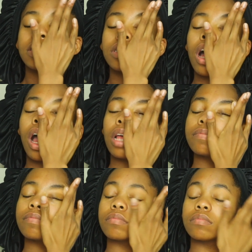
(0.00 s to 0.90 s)
that is not.
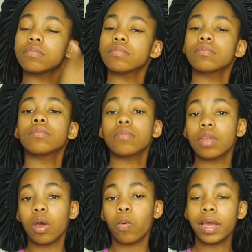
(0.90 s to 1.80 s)

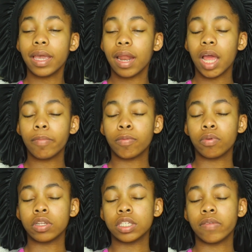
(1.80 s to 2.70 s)
Why can't I be a
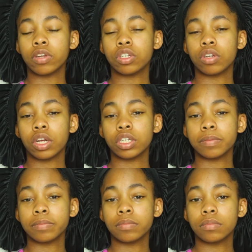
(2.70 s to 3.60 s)
princess of
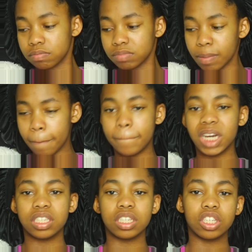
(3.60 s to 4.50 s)
destruction? My
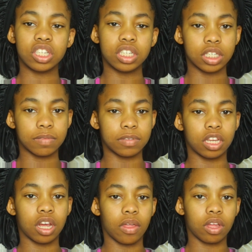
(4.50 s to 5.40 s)
butt's itchy because I'm
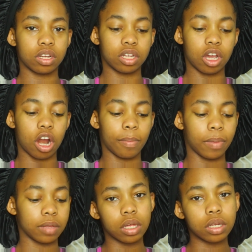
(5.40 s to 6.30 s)
sitting on a
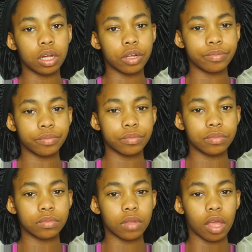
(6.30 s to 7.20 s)
carpet. You know,
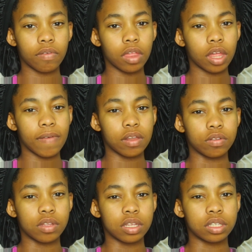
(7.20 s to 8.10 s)
I feel like if I
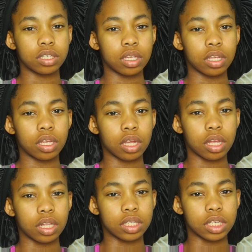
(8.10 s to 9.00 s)
do this
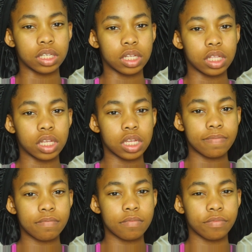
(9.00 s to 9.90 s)

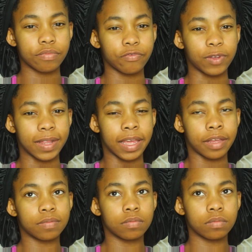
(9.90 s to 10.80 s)
consistently for
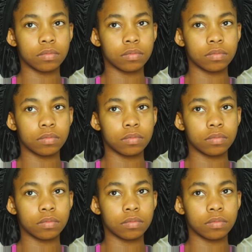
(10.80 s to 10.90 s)
like